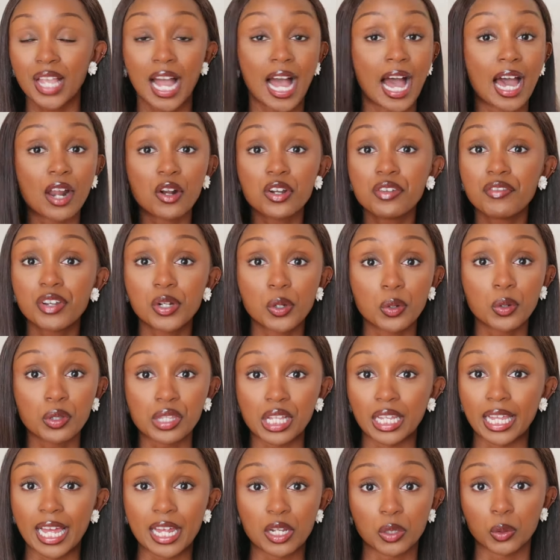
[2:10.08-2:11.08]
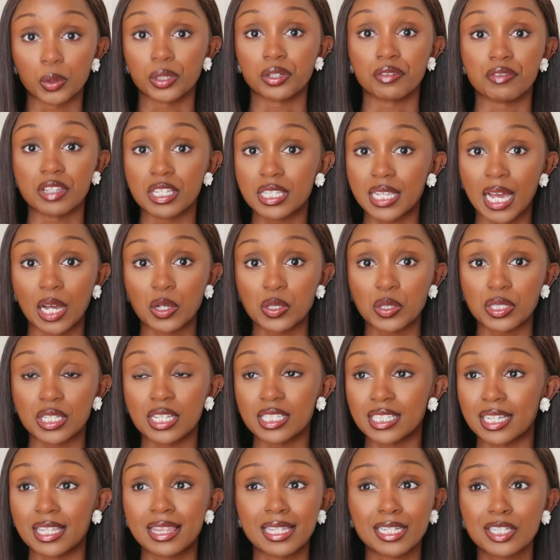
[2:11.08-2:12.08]
I don't even know who the landlord of this house
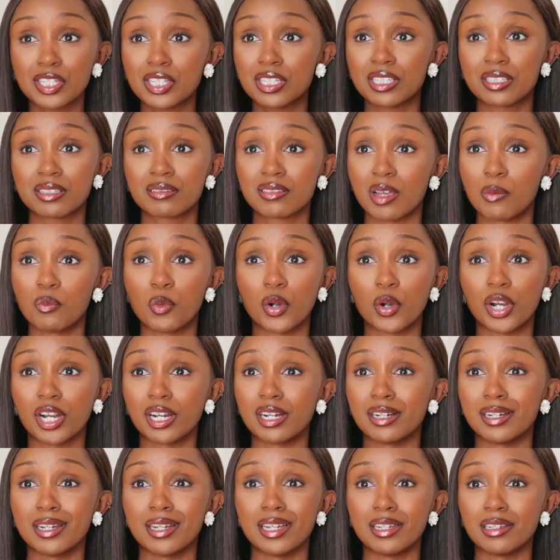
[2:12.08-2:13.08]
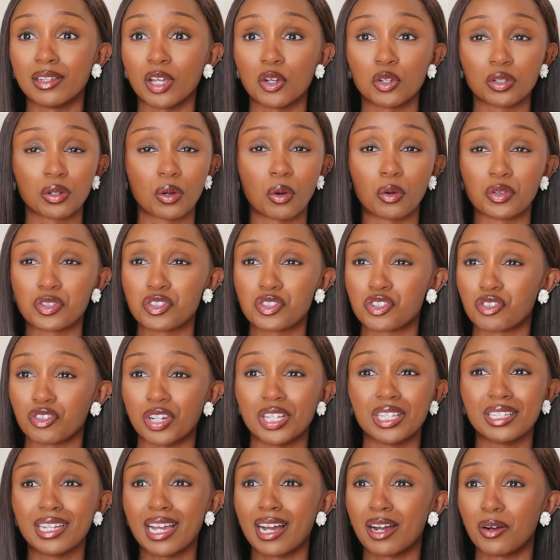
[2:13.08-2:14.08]
is. I think she's somewhere in like
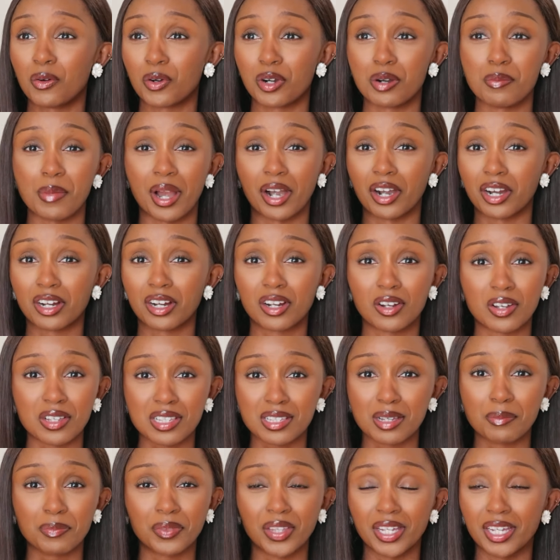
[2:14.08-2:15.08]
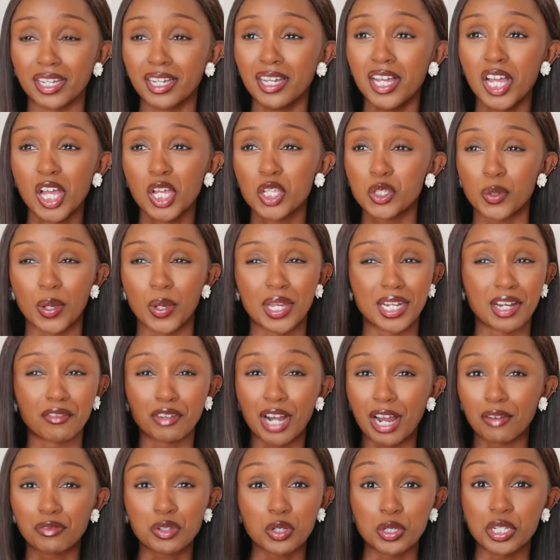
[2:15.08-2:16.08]
Australia or America or something. So I never
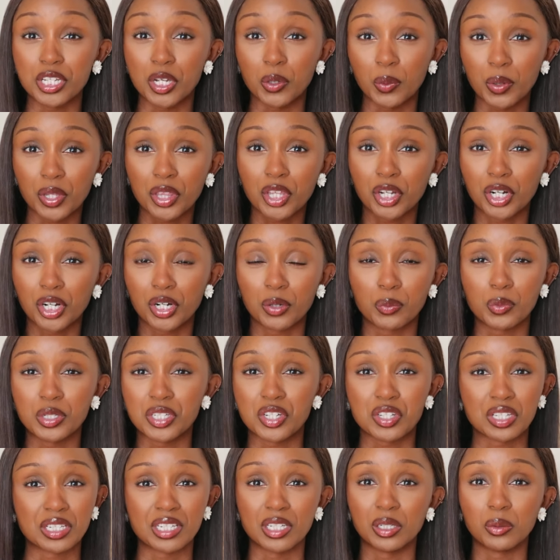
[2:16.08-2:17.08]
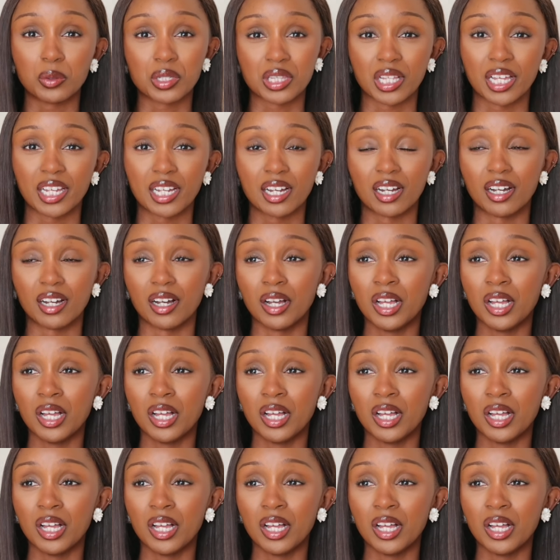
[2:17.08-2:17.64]
have to deal with her. We just deal with like